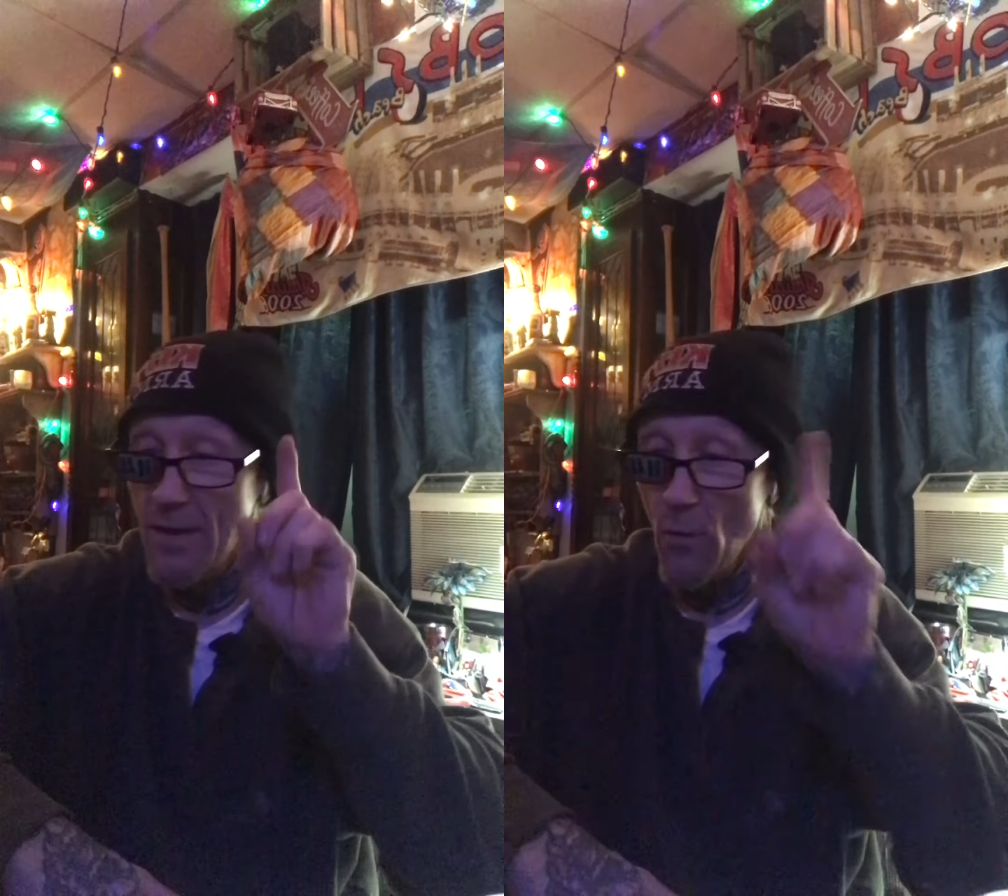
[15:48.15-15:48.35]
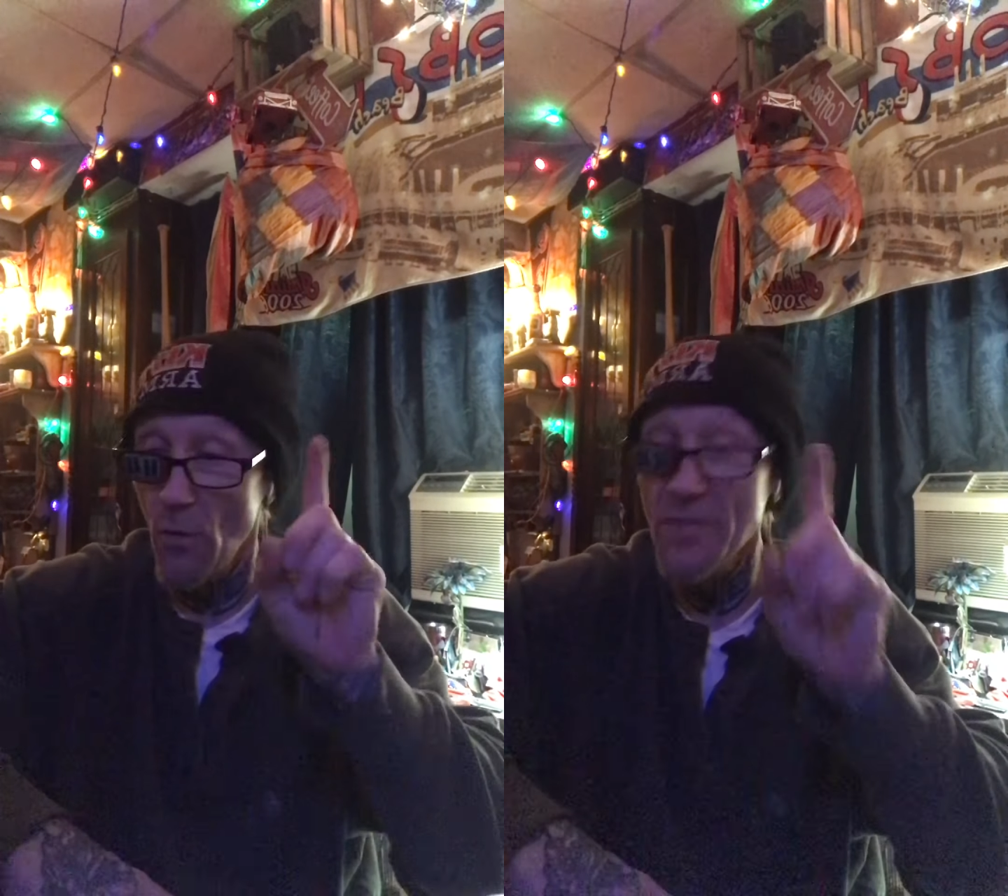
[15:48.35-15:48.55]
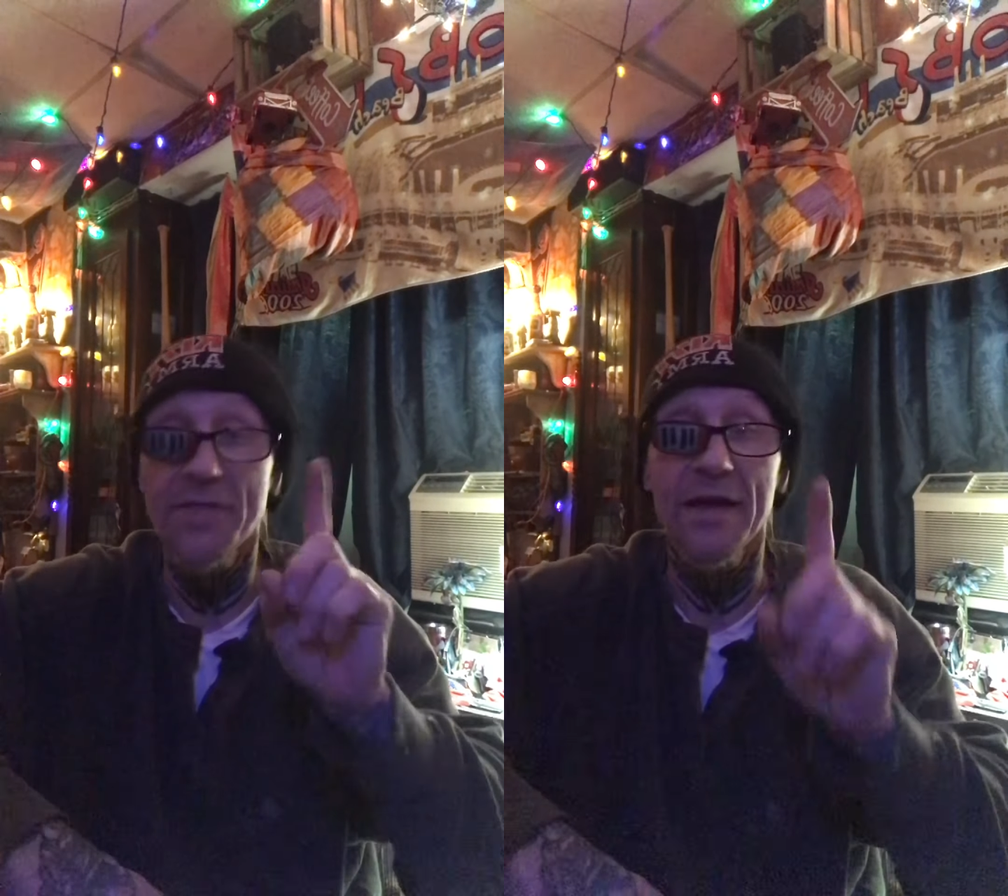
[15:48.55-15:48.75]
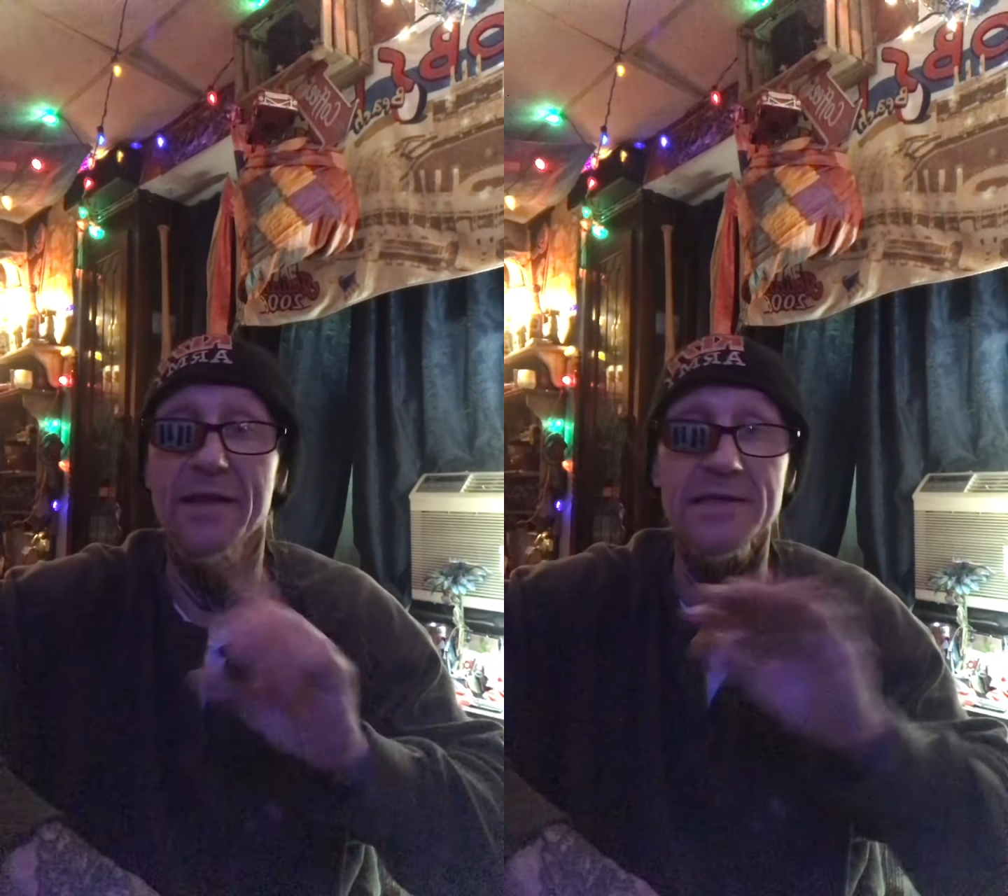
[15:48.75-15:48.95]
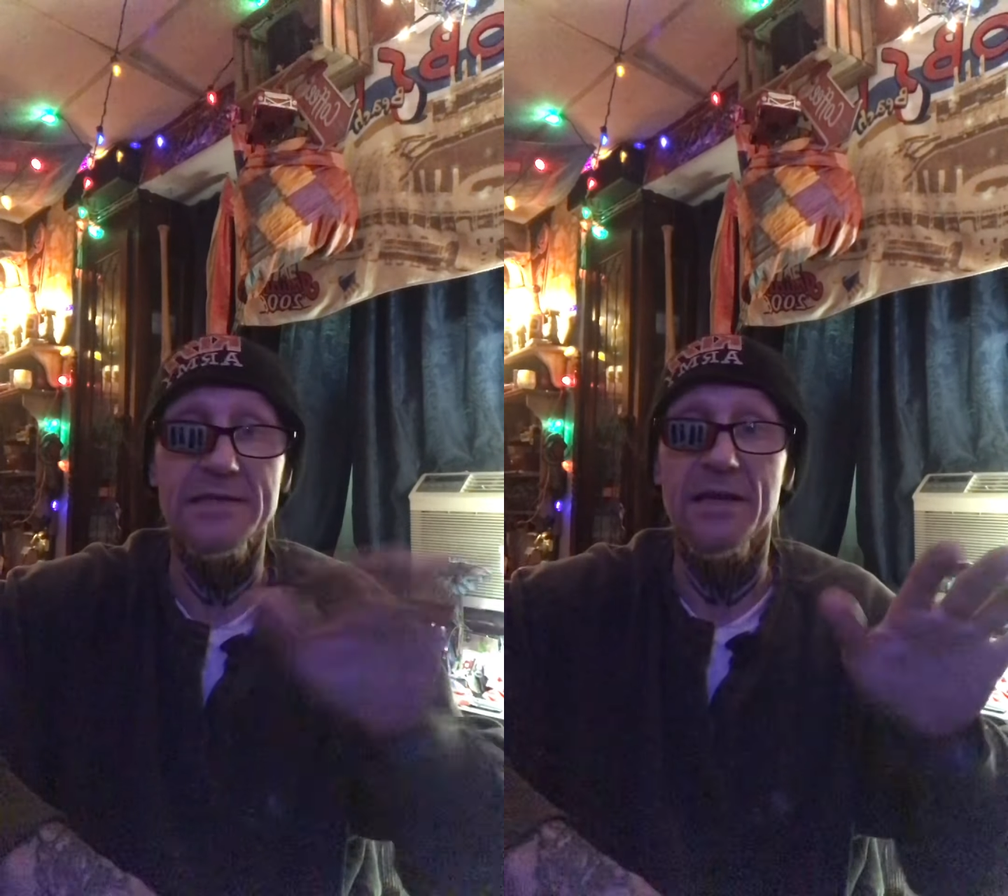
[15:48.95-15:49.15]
That one thing, and that's